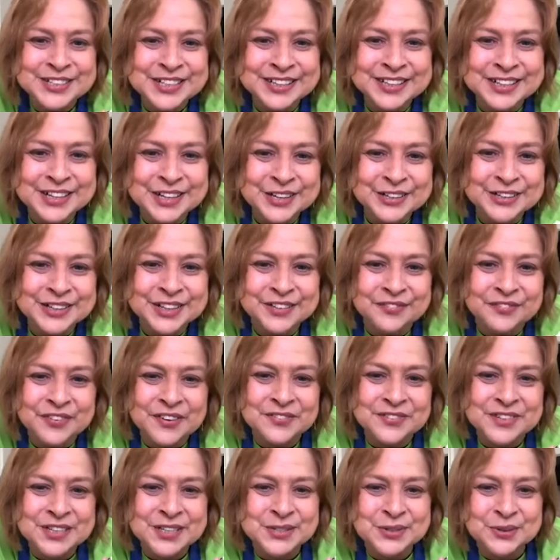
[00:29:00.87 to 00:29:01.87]
that you did
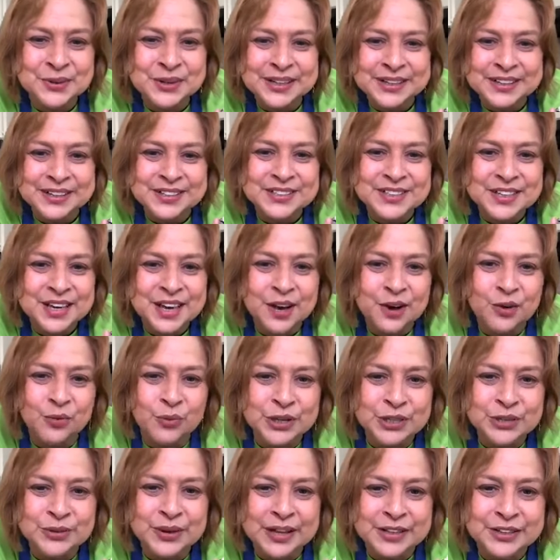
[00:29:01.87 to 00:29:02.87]
15, 20 years ago when
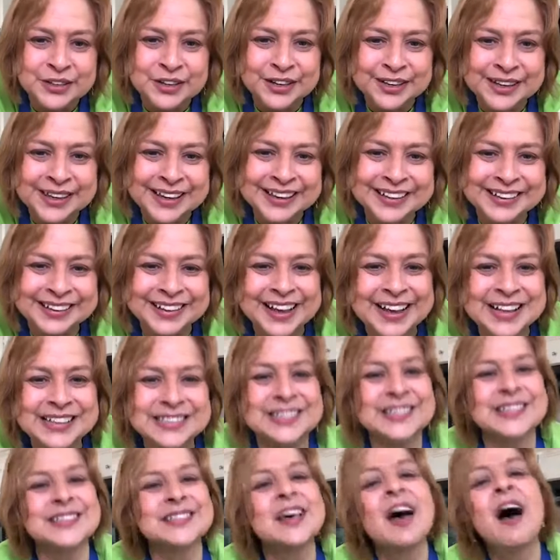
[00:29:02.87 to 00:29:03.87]
you had cooking
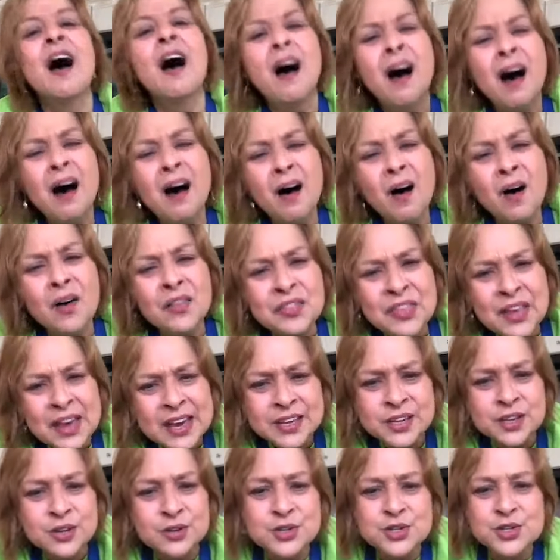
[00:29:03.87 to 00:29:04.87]
classes. Oh,
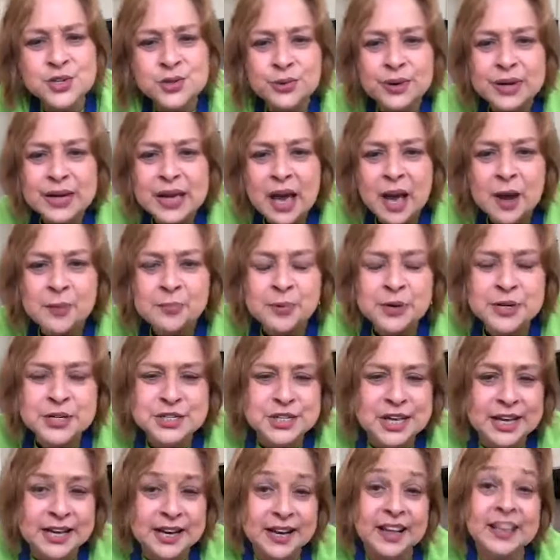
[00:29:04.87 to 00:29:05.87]
thank you, Cherie. I
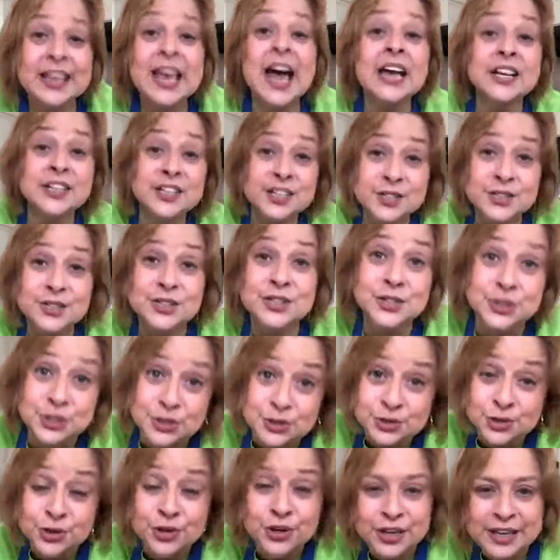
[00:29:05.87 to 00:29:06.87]
appreciate it. Yeah, I used to do
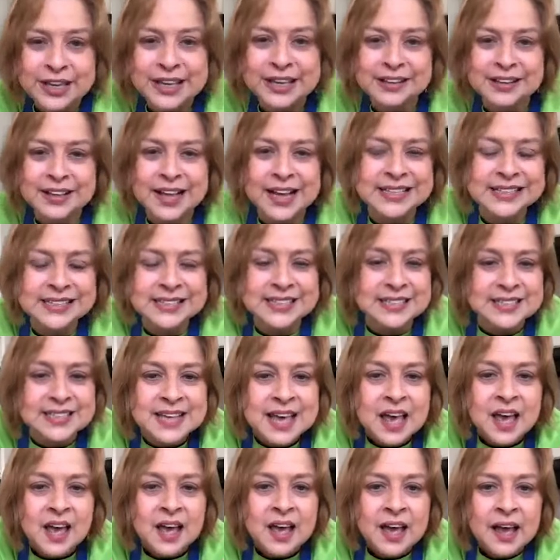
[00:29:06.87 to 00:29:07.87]
cooking classes.
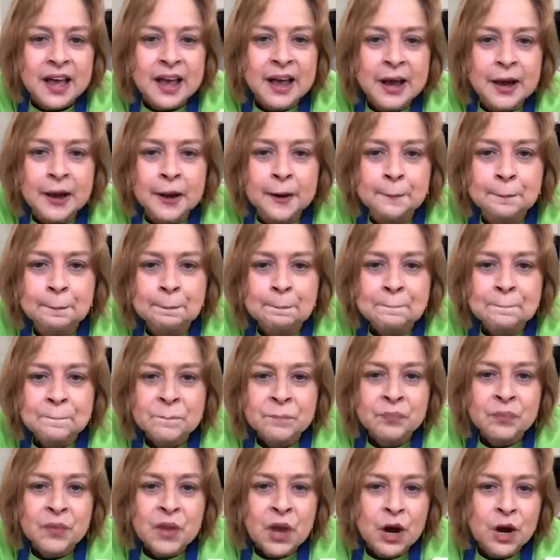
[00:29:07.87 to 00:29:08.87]

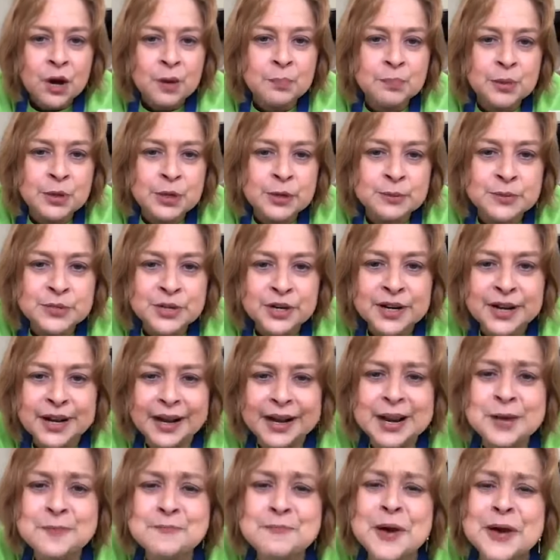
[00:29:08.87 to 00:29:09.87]
Her boobs are
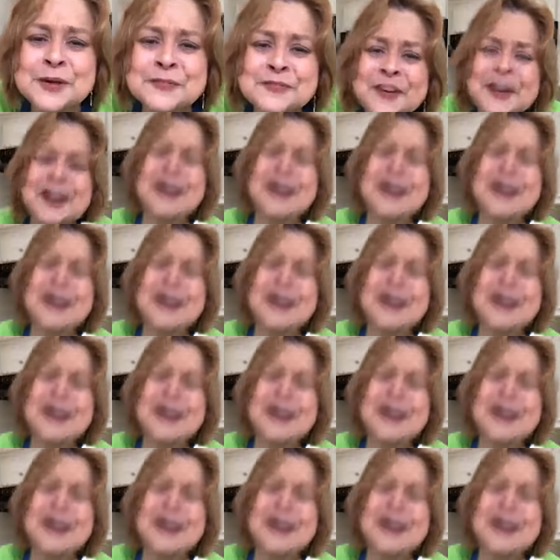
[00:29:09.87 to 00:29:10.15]
kind of big.